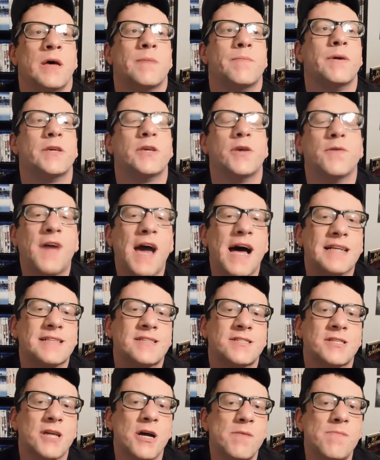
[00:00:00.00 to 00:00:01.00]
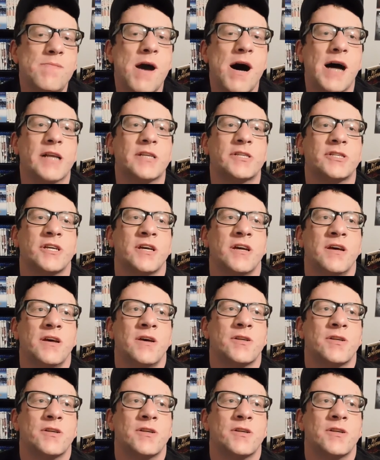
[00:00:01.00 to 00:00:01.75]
But you've got so much